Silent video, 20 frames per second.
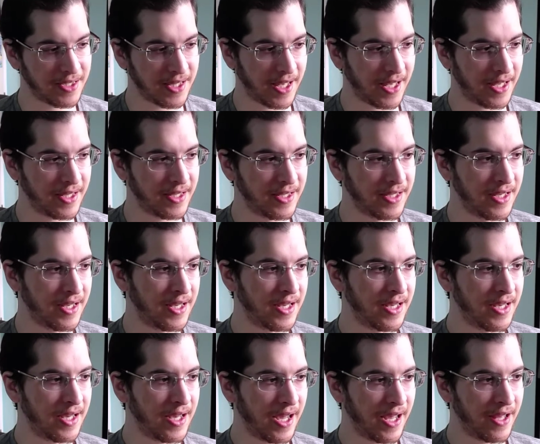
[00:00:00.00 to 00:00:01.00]
that
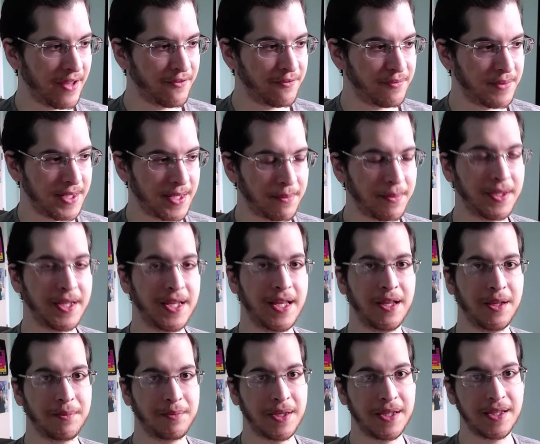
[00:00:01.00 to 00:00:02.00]
I have been able to
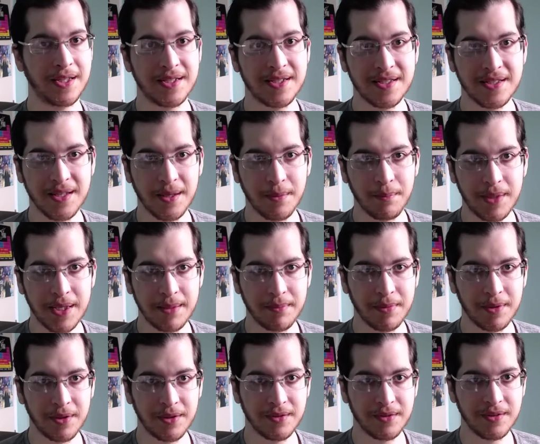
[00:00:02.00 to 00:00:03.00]
help at least some
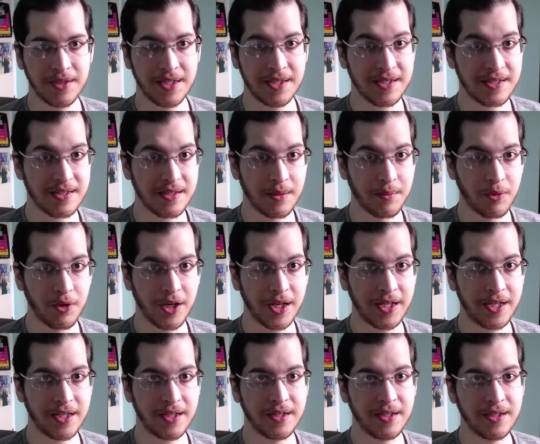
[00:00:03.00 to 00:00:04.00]
people in some
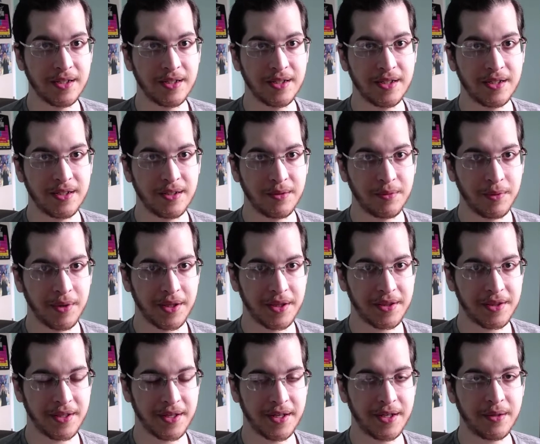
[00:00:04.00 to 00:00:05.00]
way with
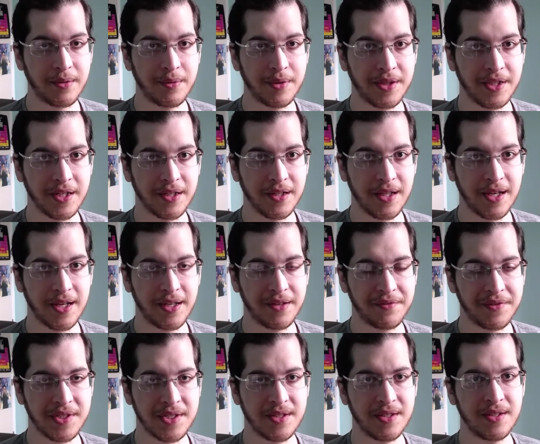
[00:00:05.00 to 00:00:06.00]
their
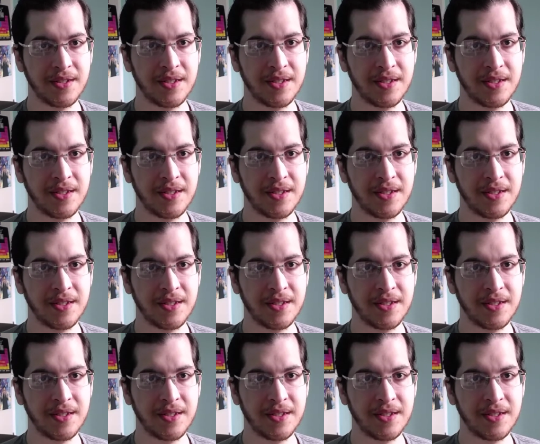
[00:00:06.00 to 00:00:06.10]
lives.